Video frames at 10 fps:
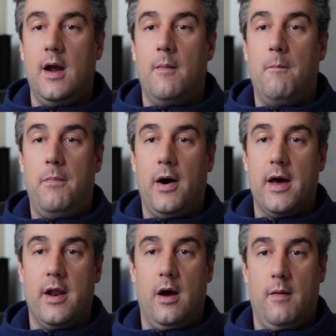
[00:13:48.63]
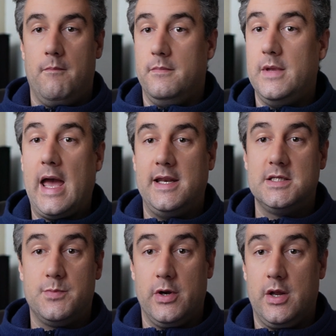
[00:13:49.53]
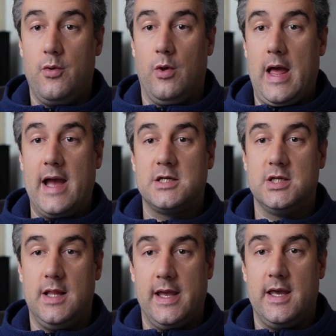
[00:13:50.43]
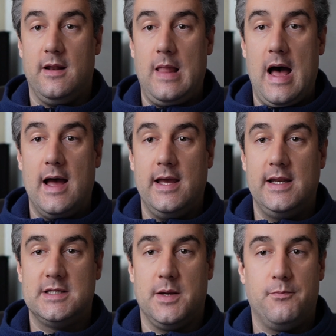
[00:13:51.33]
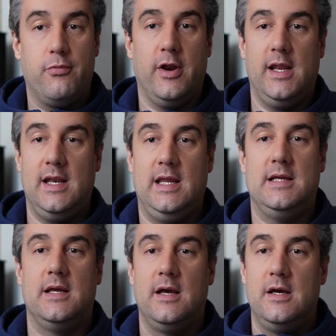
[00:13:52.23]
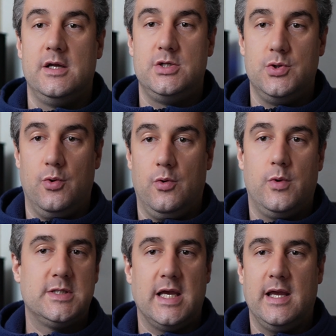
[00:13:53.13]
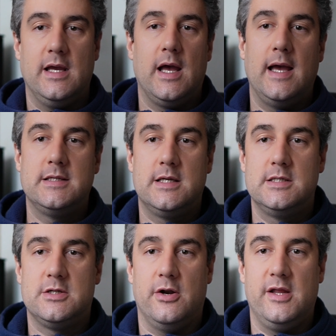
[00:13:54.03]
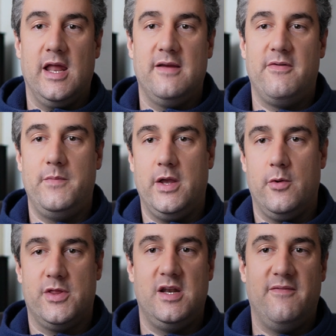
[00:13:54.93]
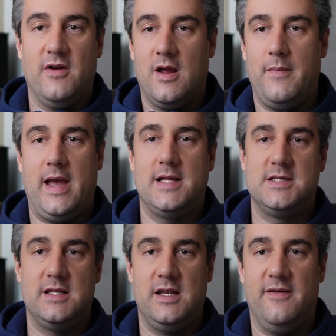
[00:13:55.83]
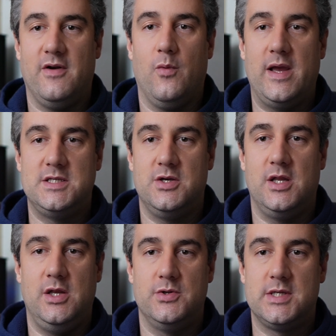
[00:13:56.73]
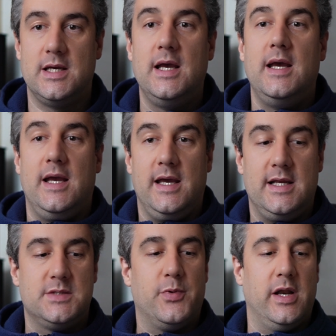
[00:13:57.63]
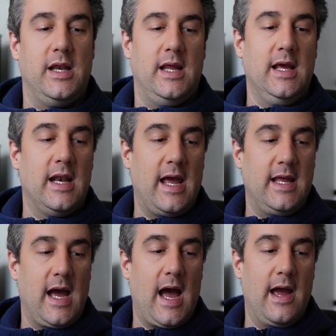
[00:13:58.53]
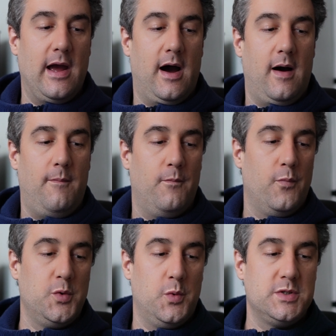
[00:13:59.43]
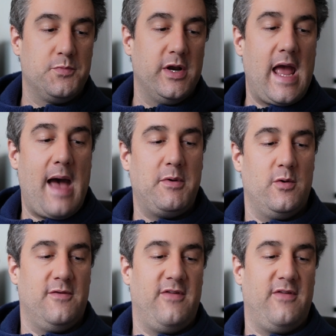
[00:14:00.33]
but yeah, it is pretty cool. I actually like it a lot, and it's a pretty neat tool. Once I started getting familiar with the different commands and the different ways you can use it, it is pretty neat, and I was pretty happy with